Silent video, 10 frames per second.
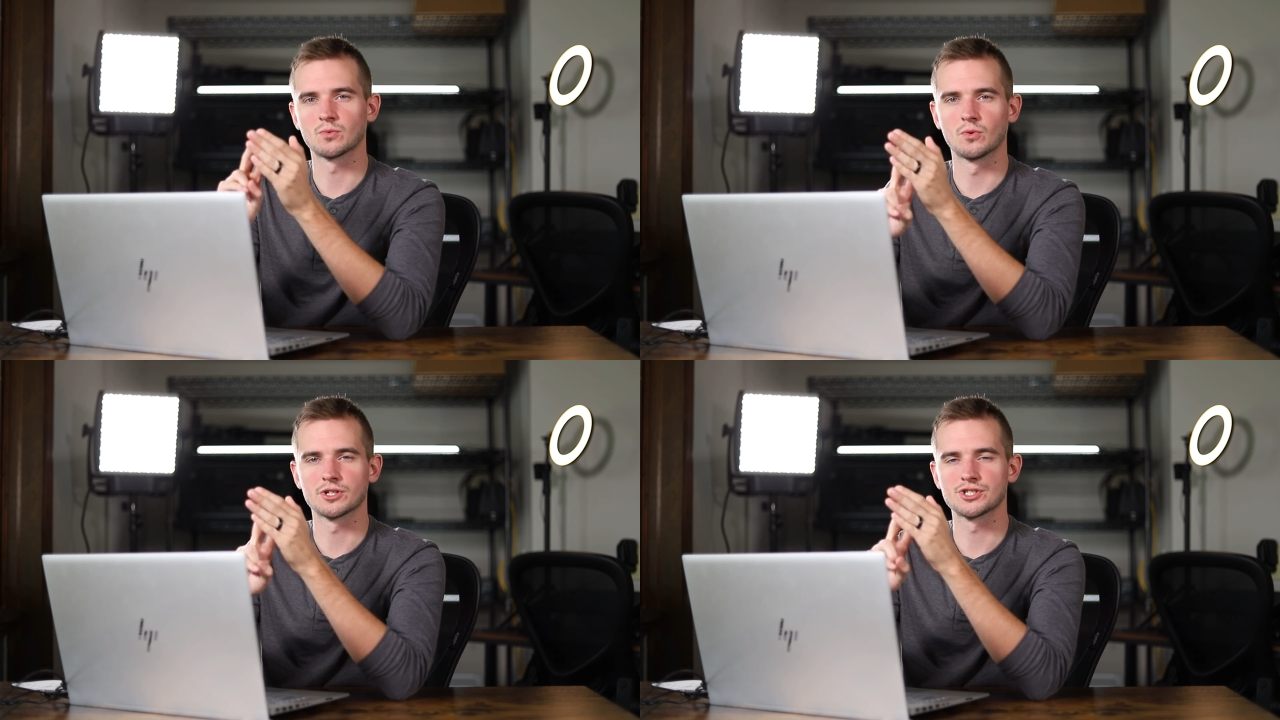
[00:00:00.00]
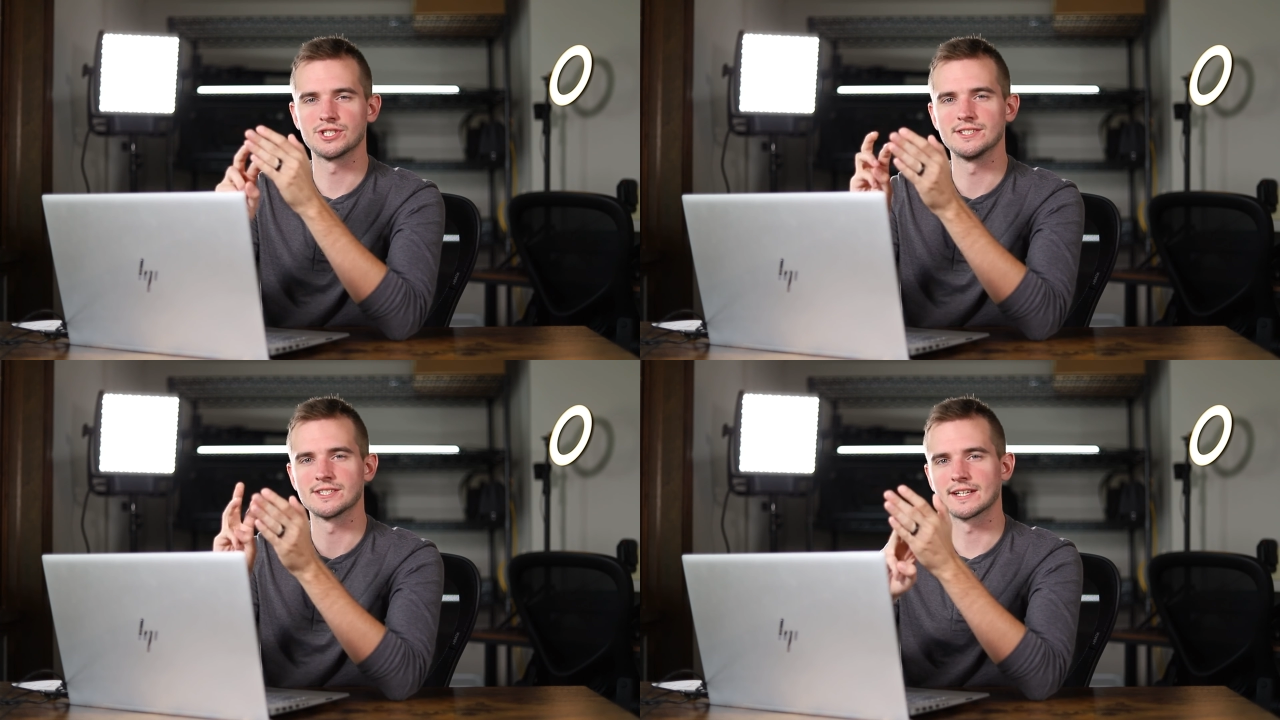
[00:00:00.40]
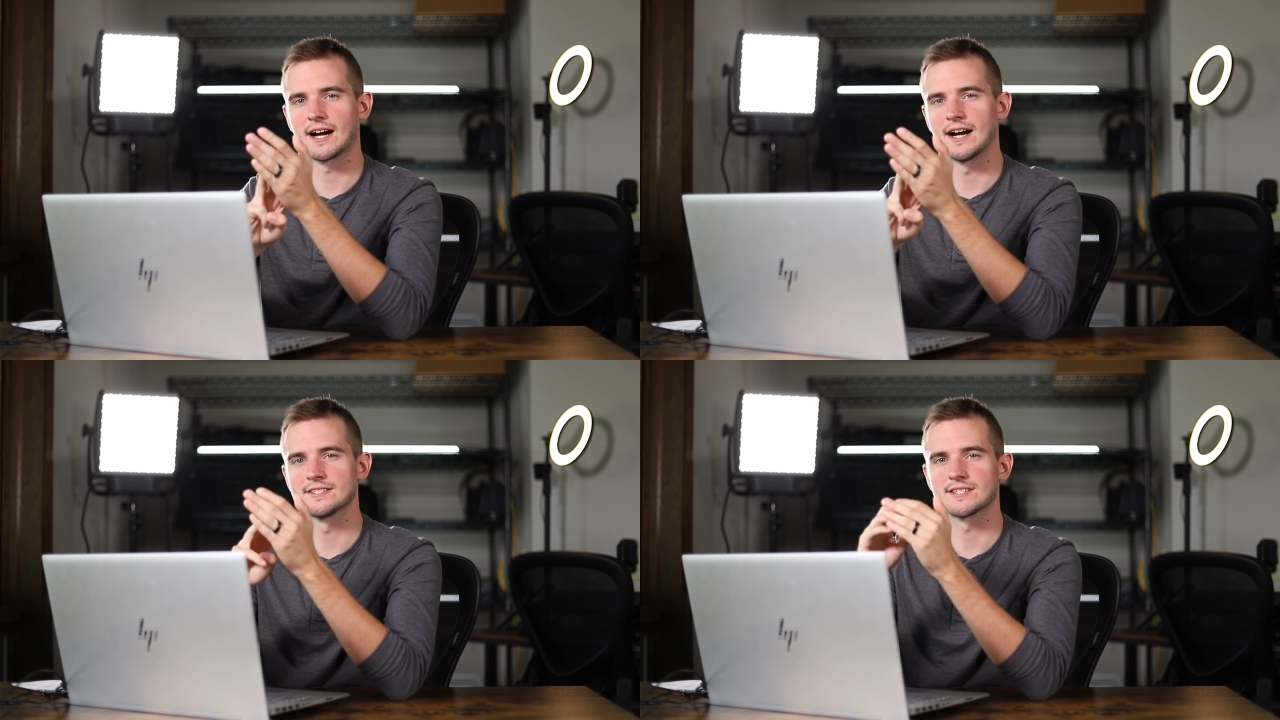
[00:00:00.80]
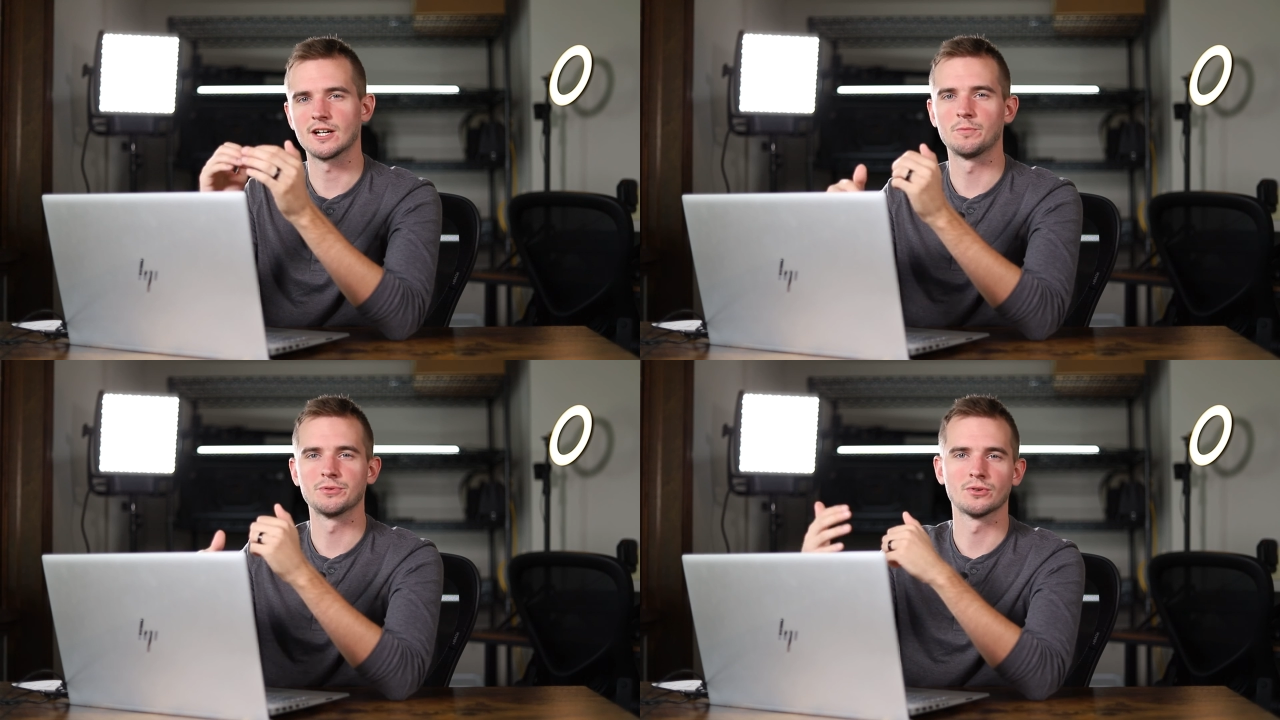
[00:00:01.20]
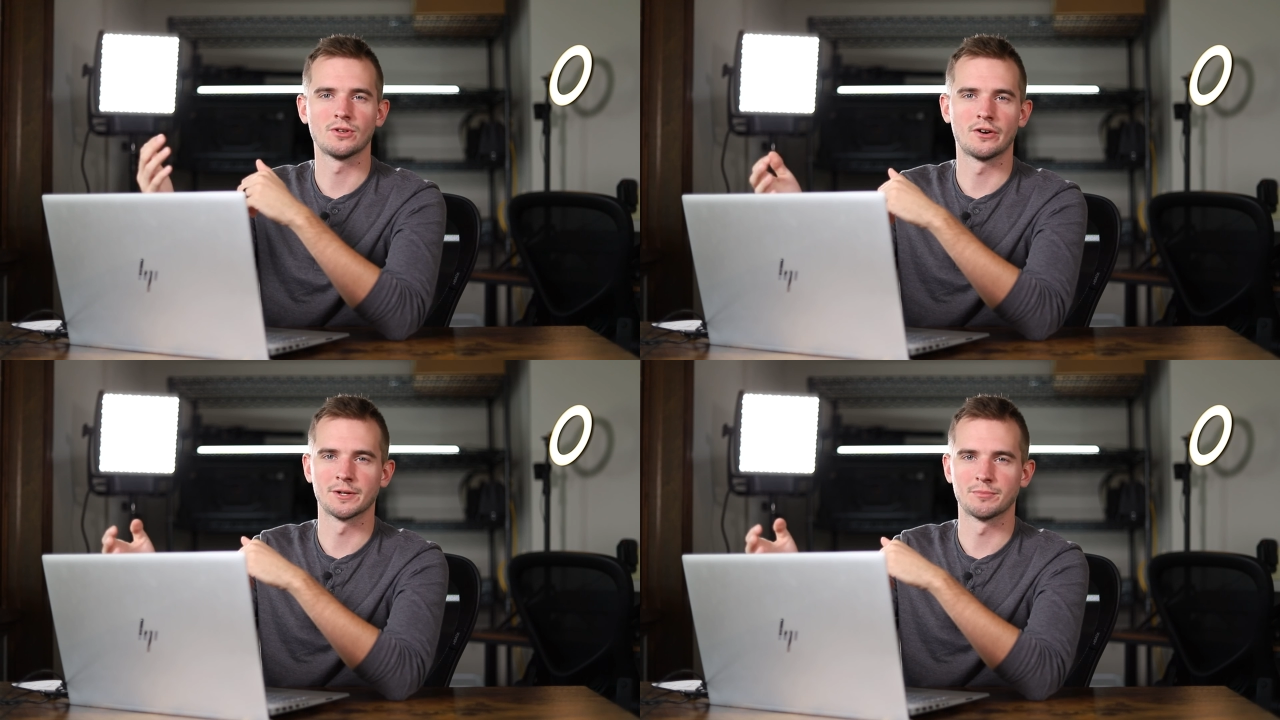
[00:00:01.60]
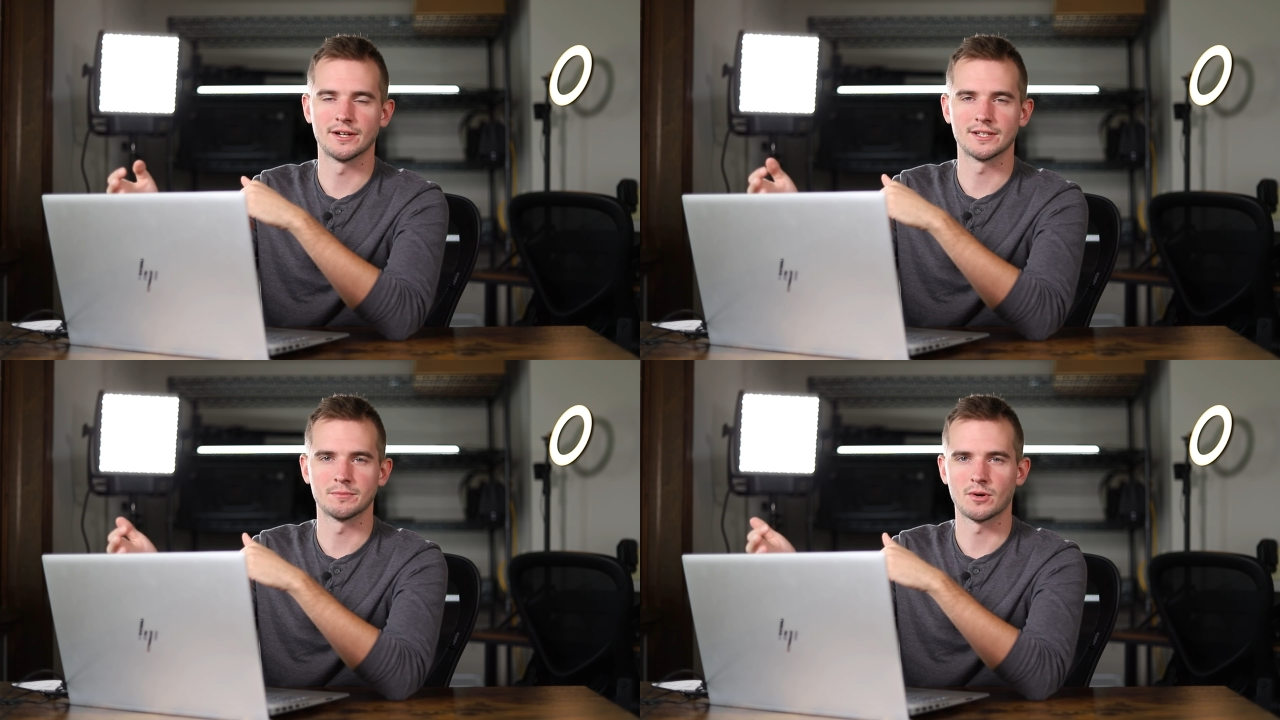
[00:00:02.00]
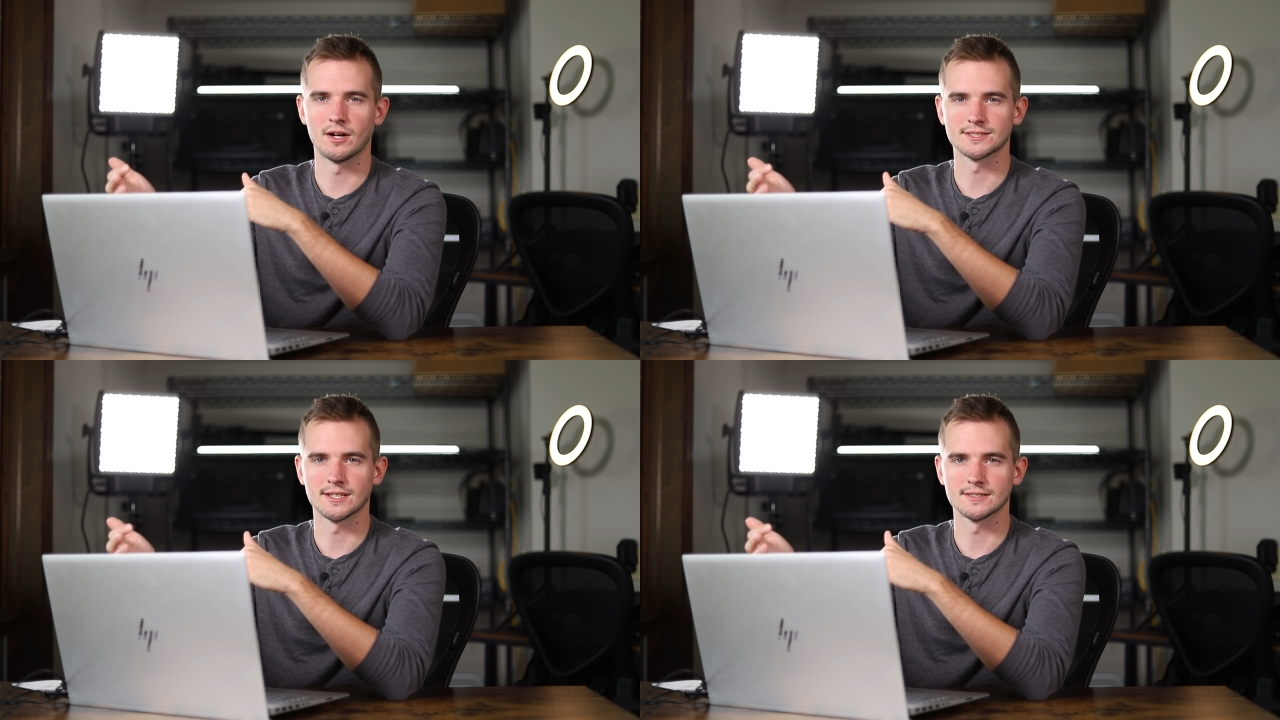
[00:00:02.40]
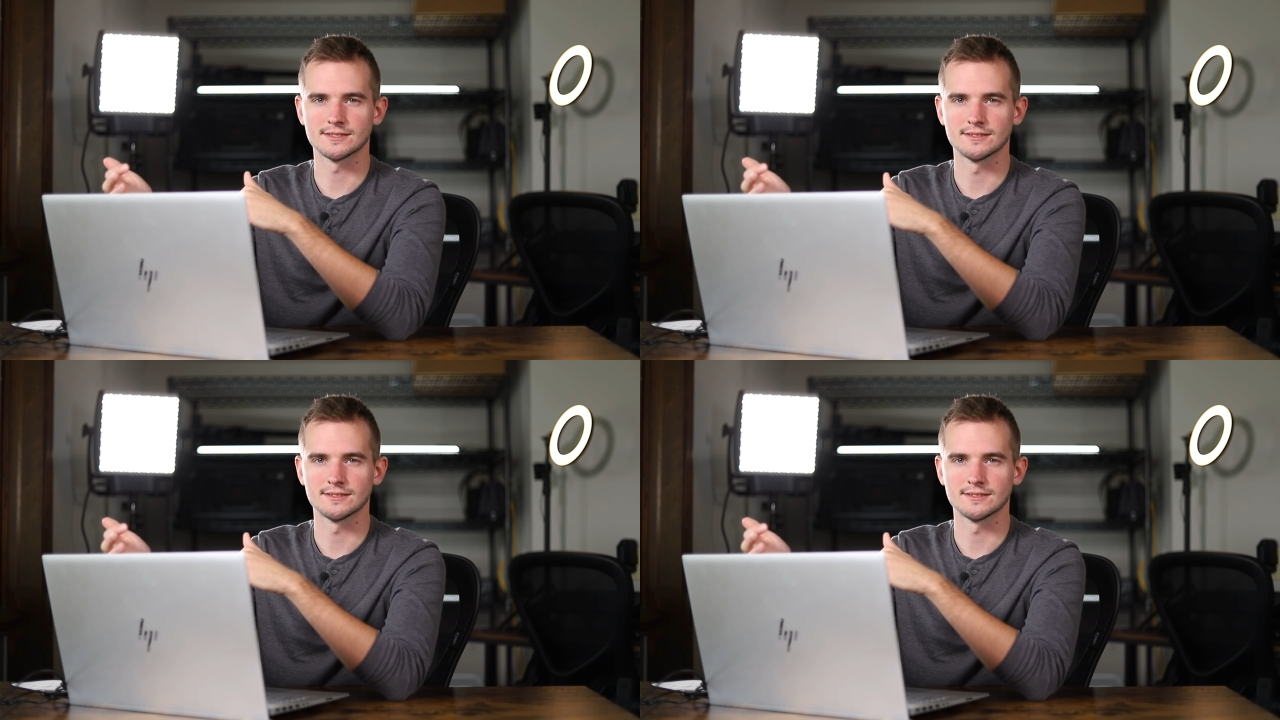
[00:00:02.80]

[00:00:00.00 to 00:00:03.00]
worksheets, and guides to help you along your branding process.